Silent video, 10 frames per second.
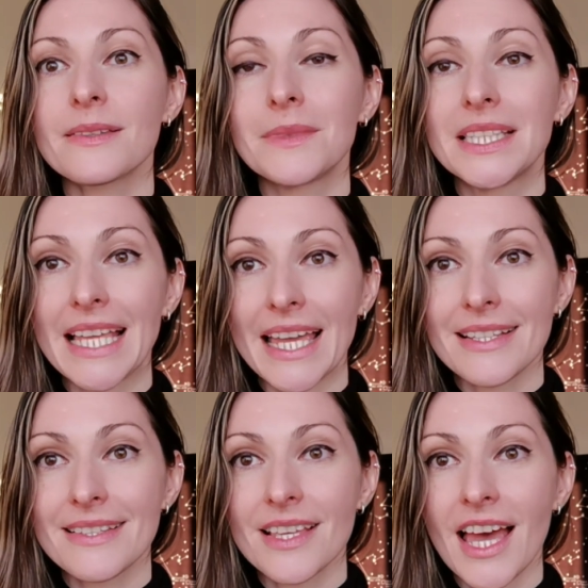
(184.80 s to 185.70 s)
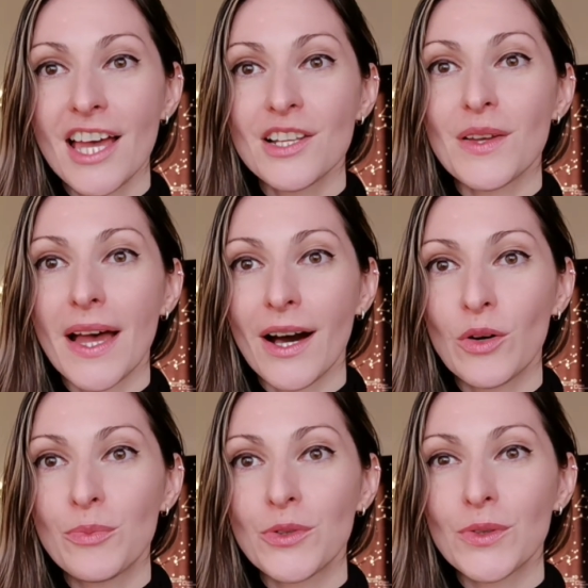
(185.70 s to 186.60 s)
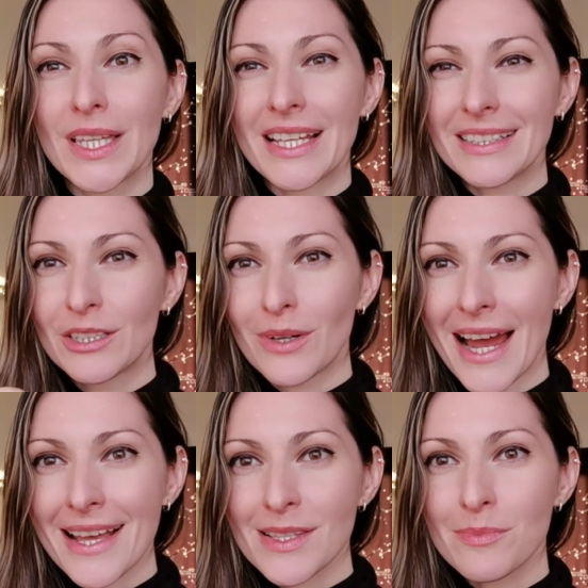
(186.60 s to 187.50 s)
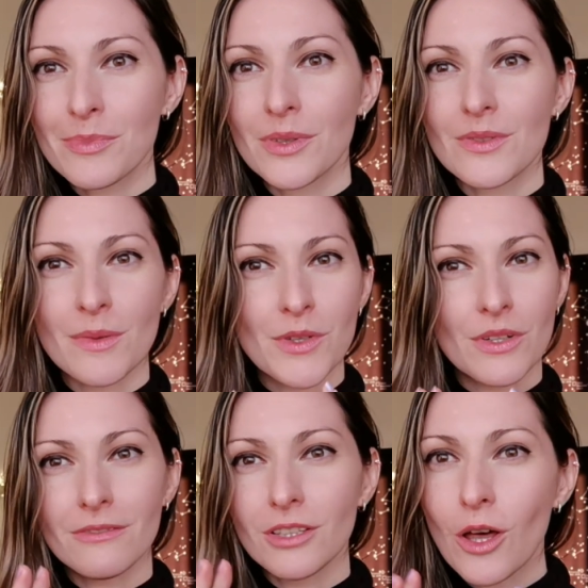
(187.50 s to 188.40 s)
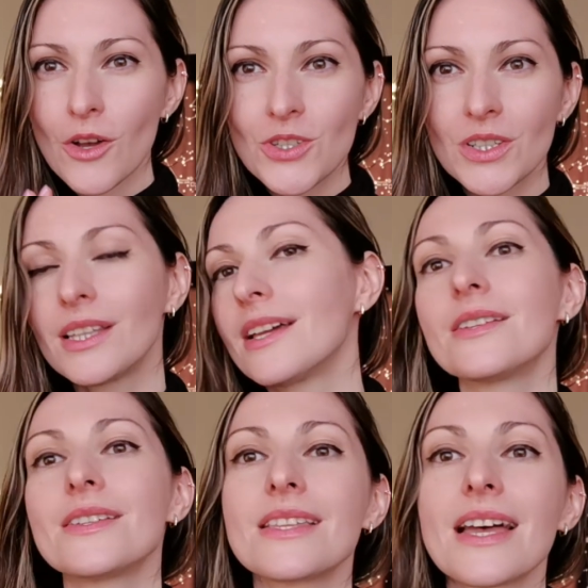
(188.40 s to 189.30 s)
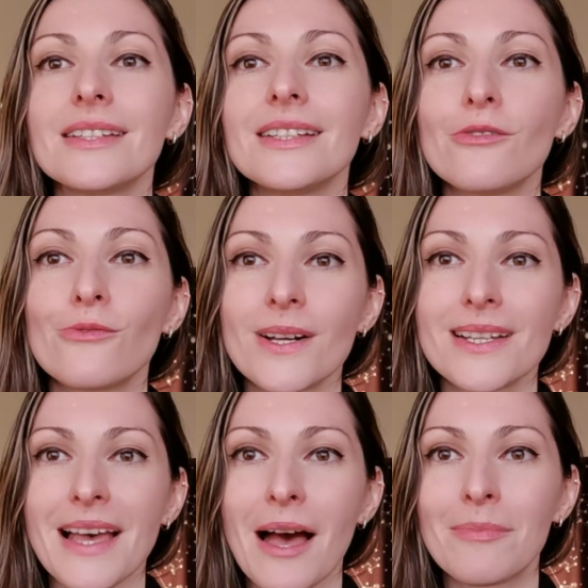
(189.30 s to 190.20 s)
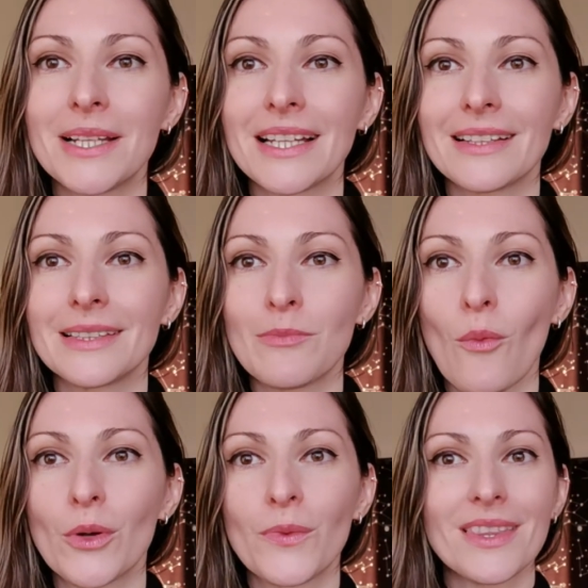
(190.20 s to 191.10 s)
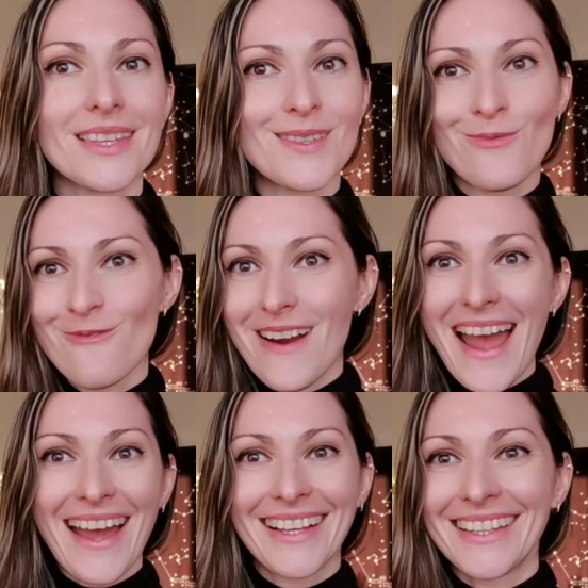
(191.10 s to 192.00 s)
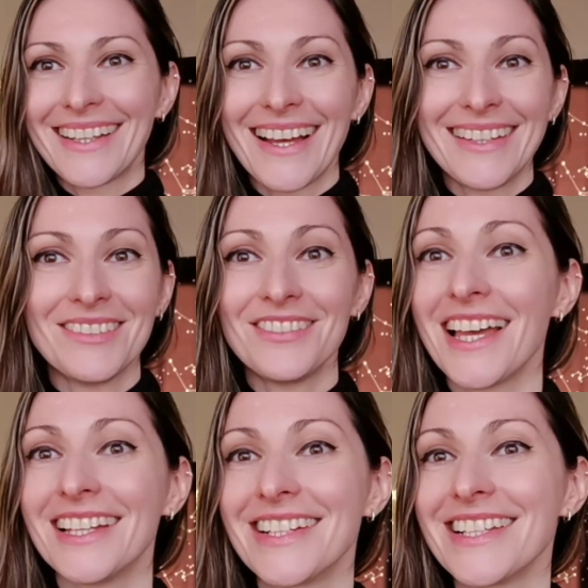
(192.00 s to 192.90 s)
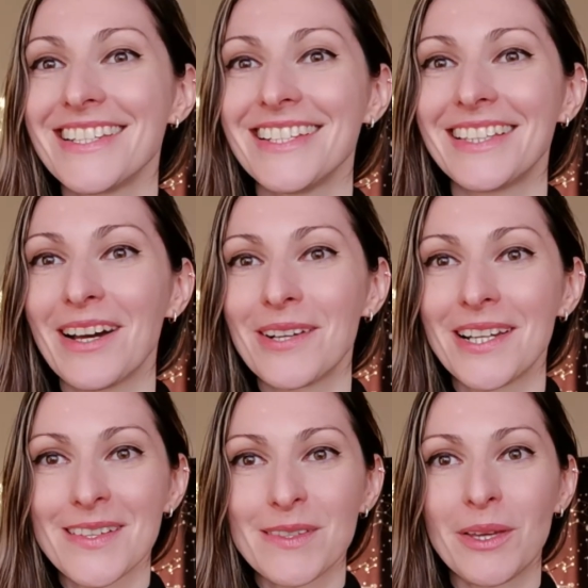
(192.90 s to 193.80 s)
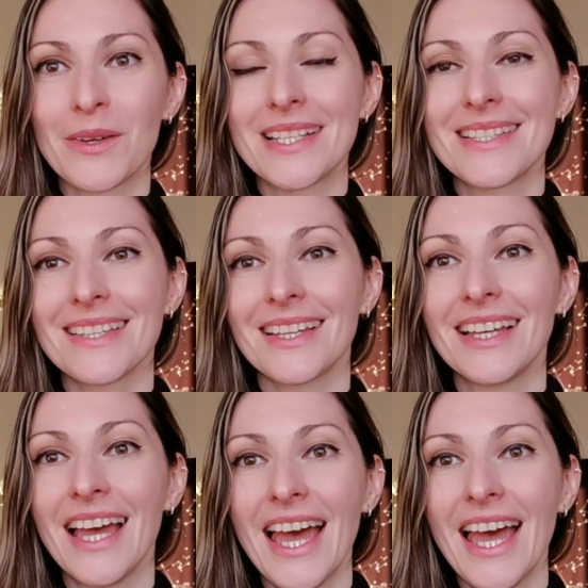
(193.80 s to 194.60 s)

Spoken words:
some dates to help you get a grasp, some sort of logical understanding of what is happening at the moment with this wacky kind of energy that we're experiencing.